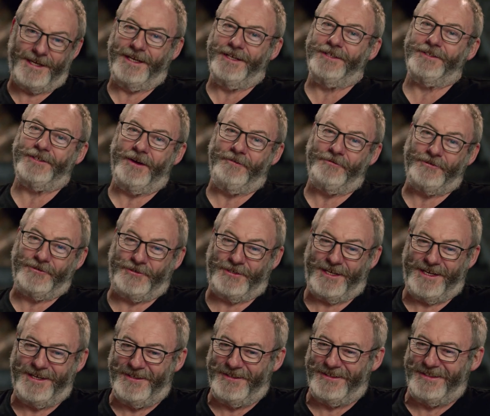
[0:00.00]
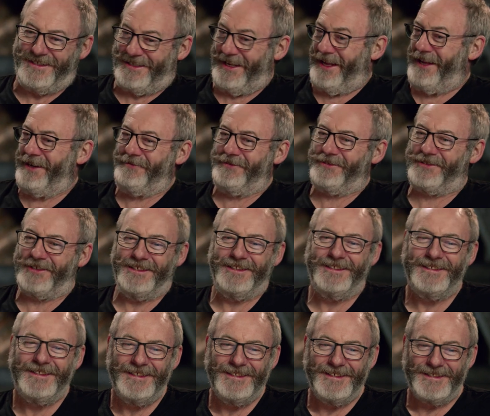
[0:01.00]
things ever seen on television.
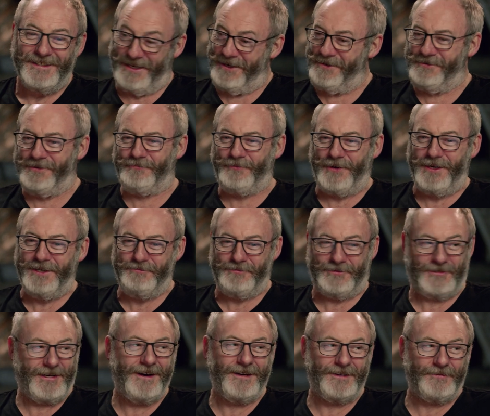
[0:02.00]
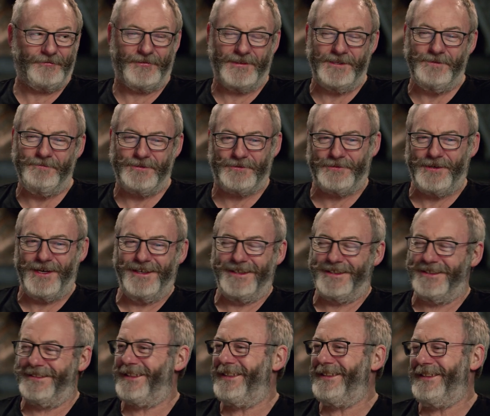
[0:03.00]
It was pretty bizarre to film as well, I
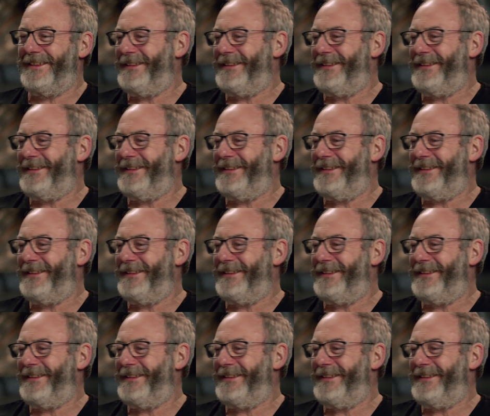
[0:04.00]
can tell